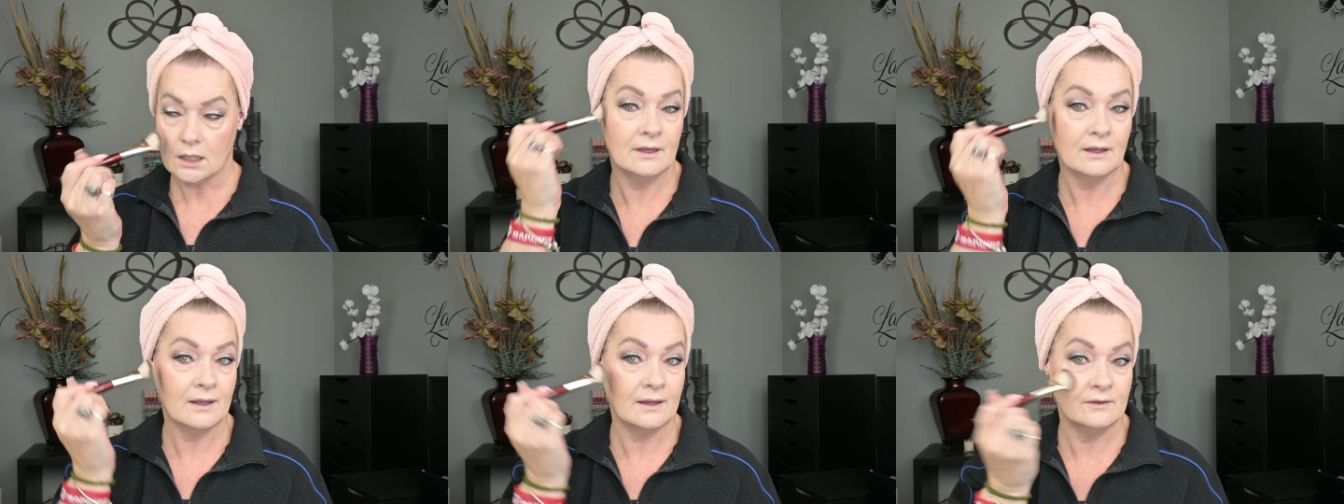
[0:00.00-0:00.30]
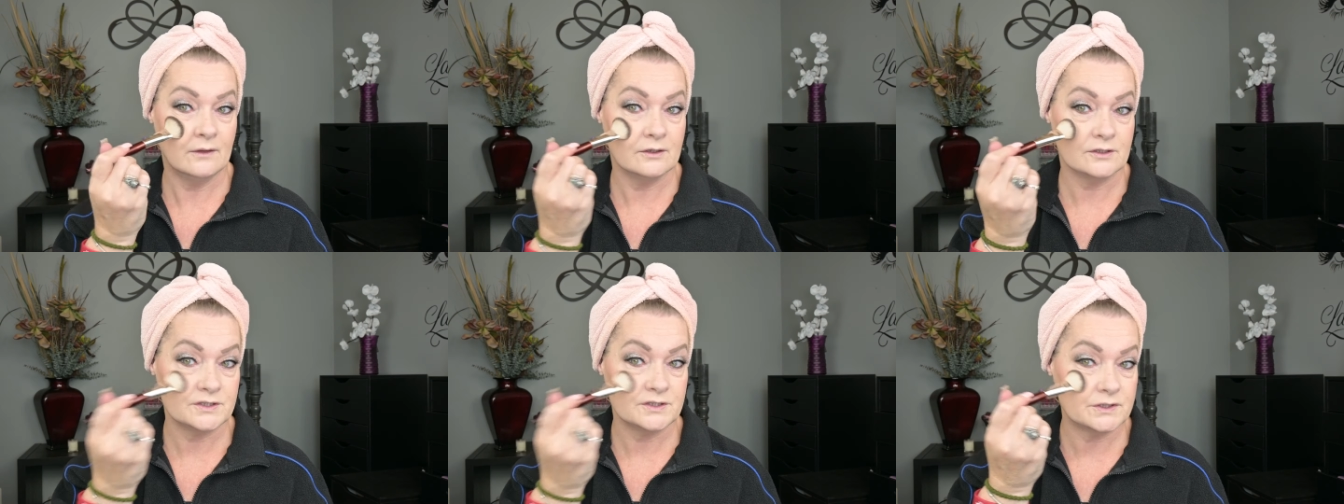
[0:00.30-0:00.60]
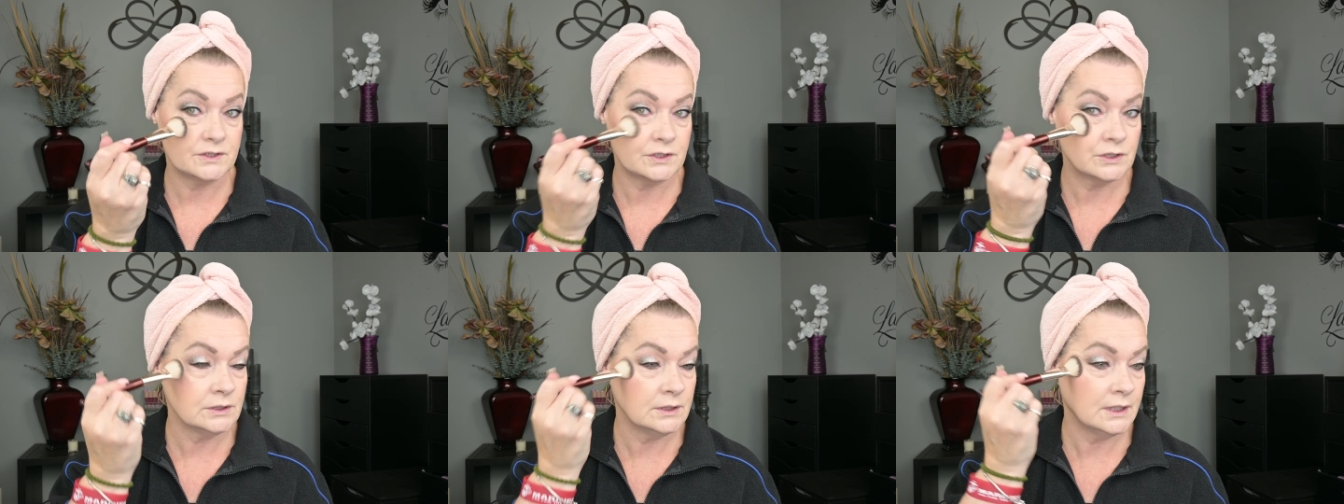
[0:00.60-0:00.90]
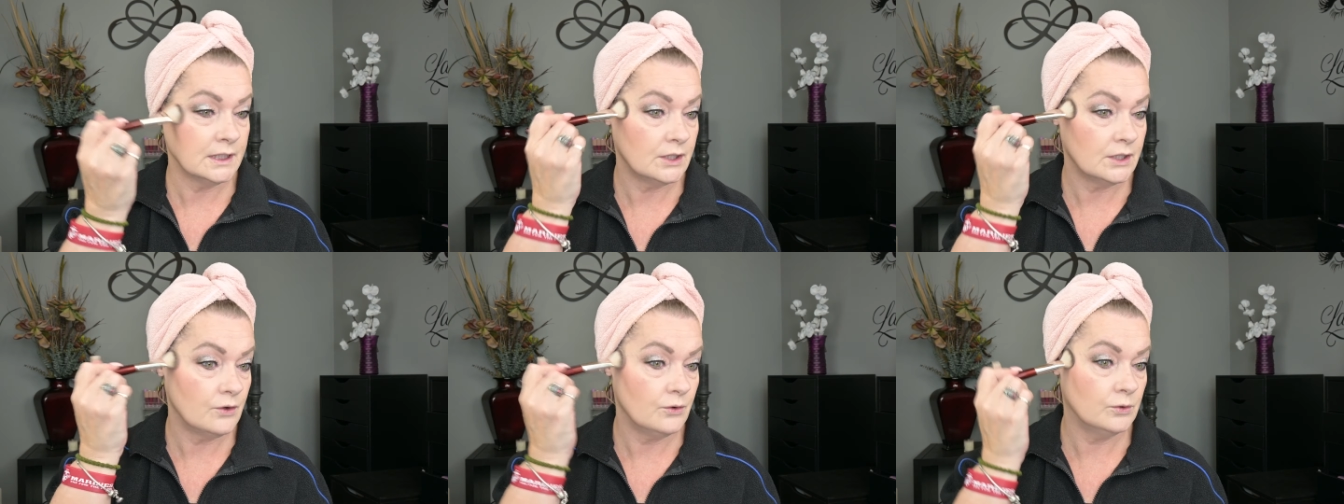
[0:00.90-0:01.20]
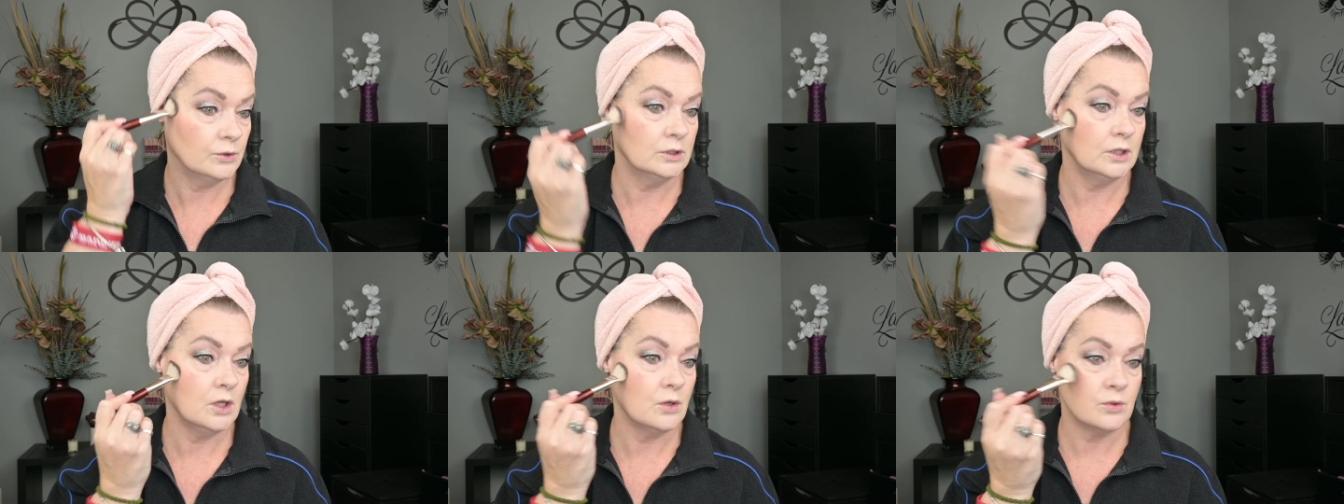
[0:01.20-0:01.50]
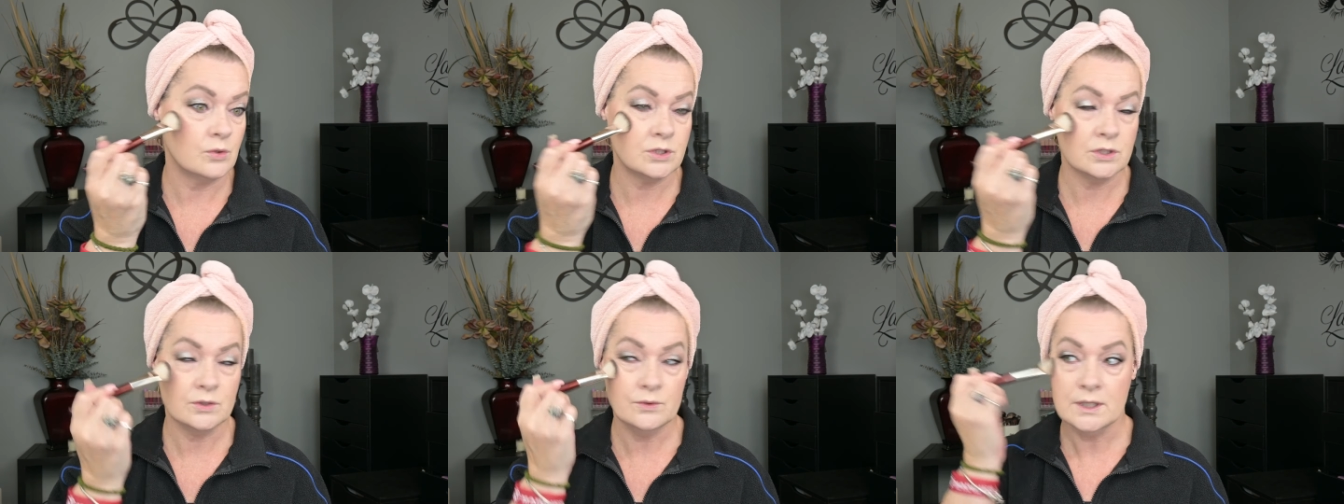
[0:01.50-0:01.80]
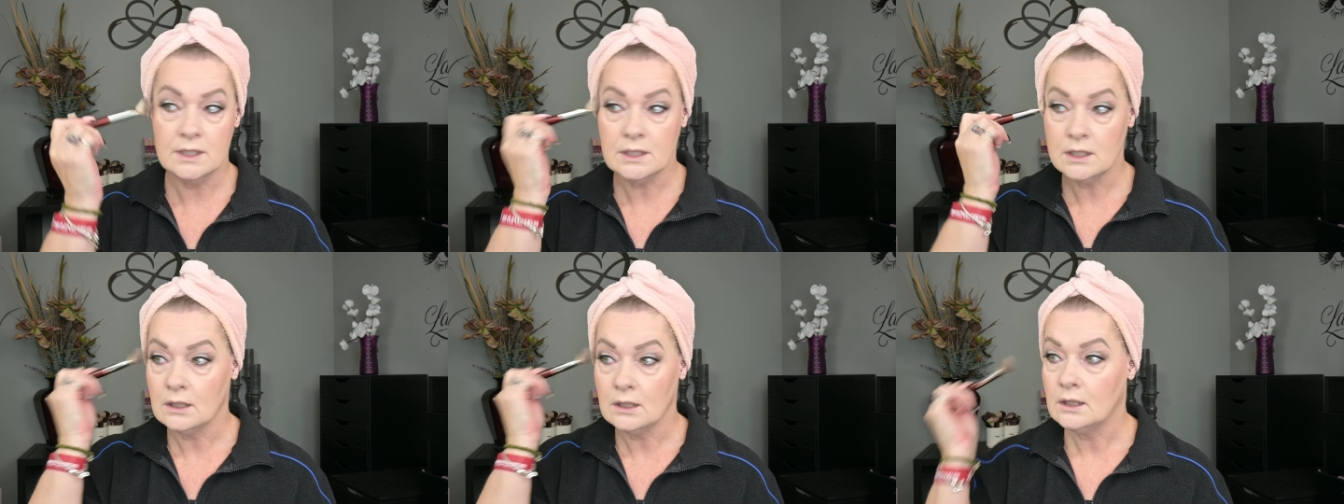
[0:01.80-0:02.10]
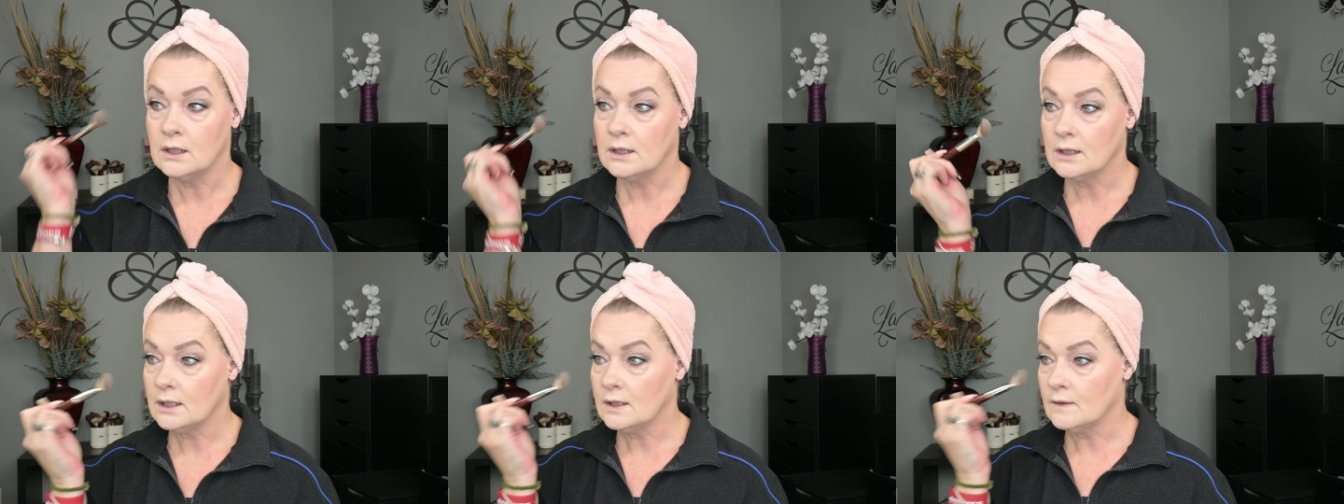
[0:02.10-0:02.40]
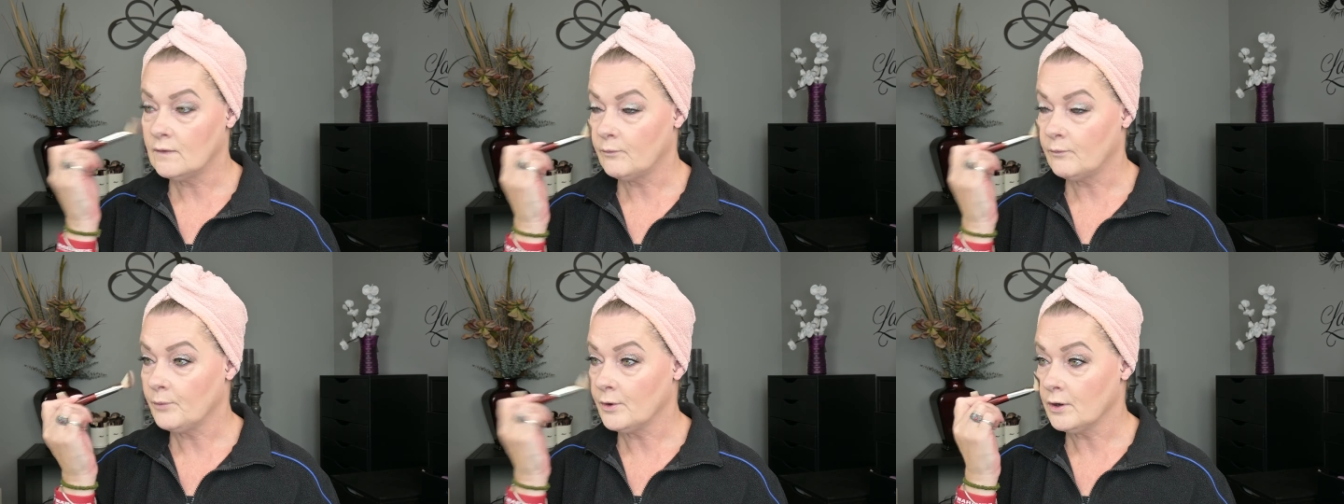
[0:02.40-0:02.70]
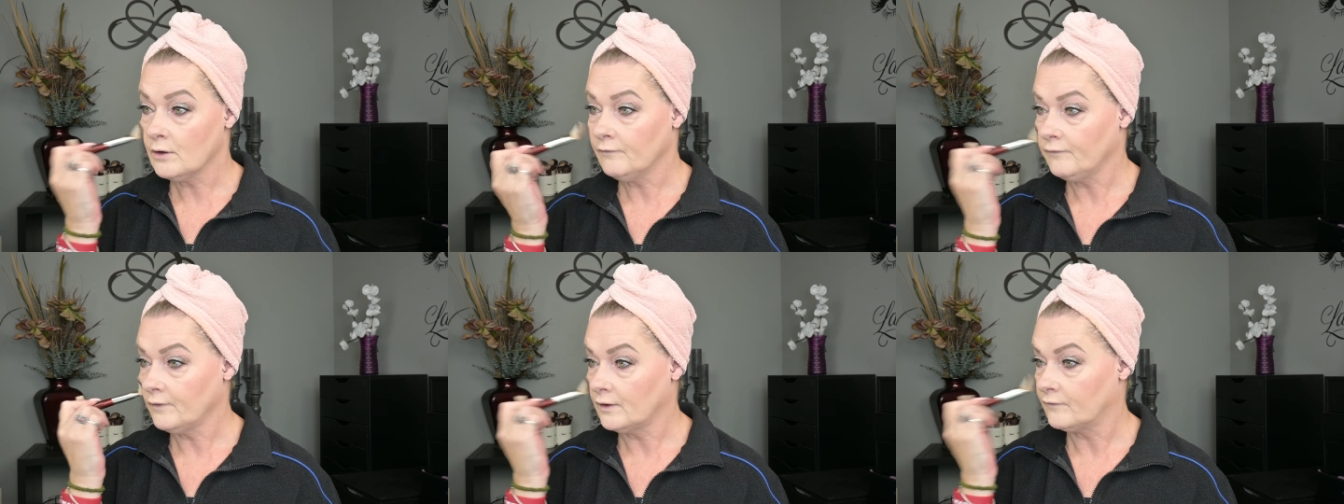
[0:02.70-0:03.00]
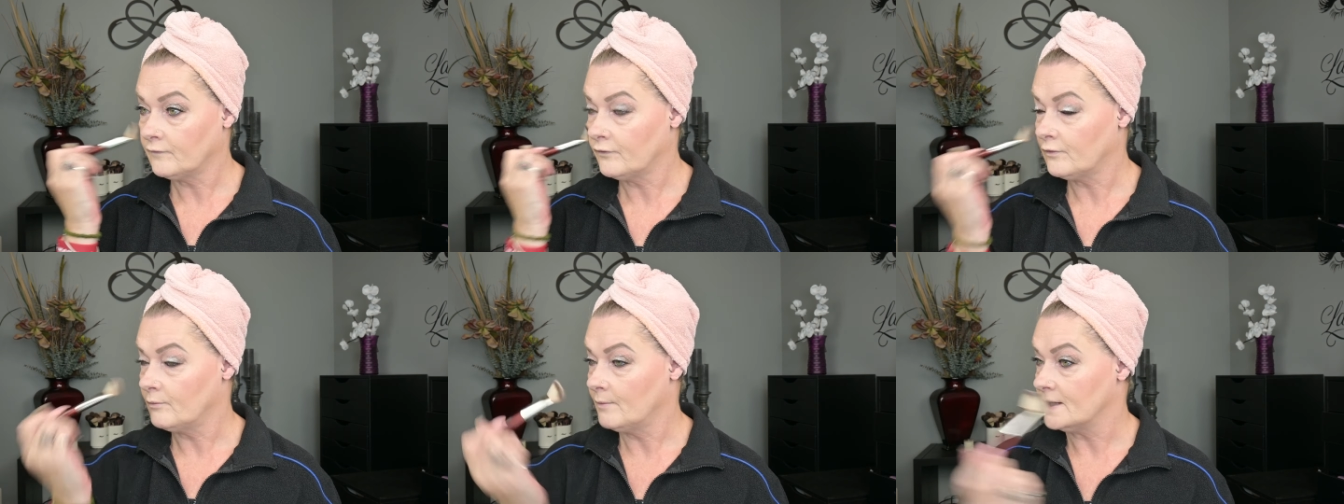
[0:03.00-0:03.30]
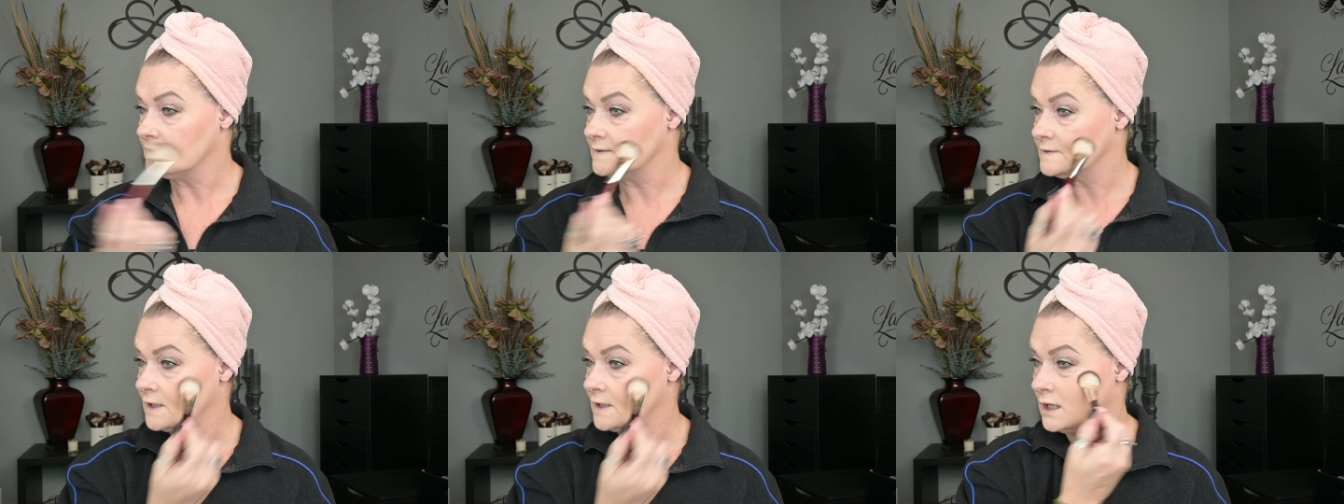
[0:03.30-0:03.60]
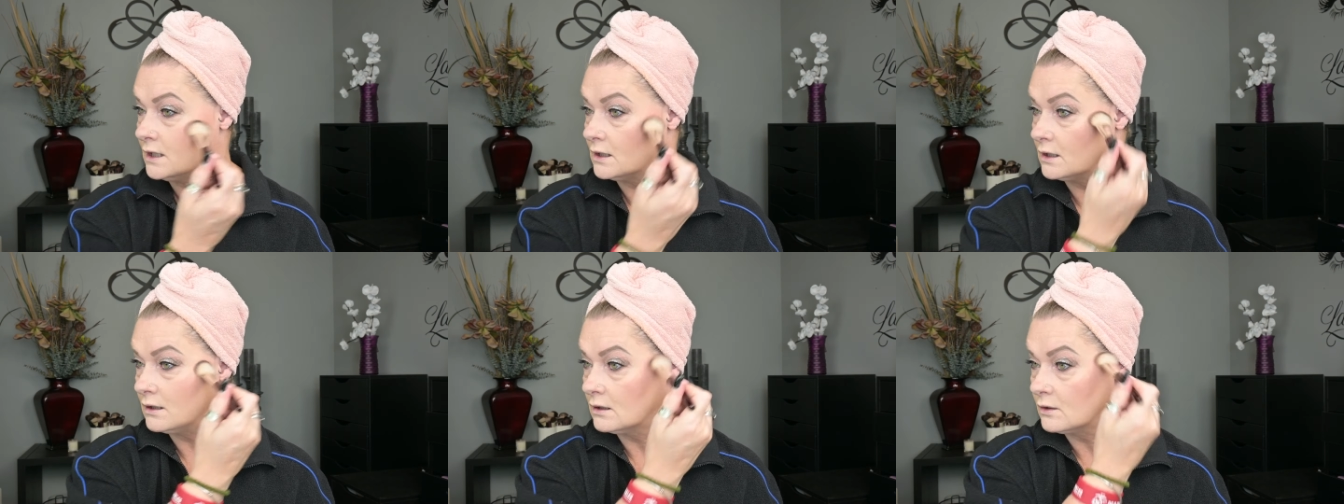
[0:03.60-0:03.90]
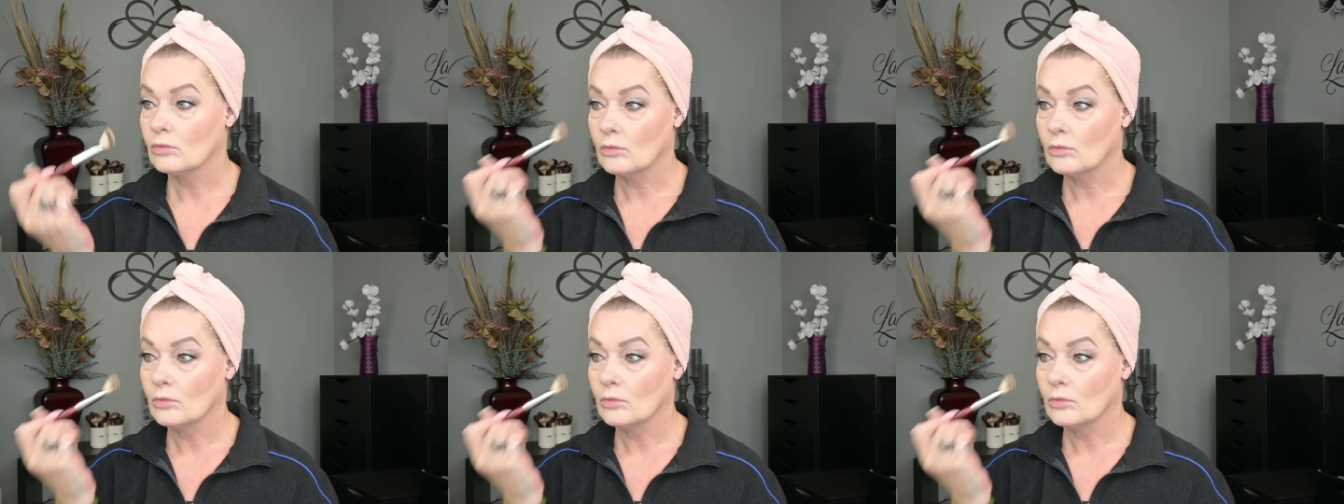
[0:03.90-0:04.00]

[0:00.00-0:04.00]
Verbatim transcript: and there's certainly no glow to it. It's perfect for my skin.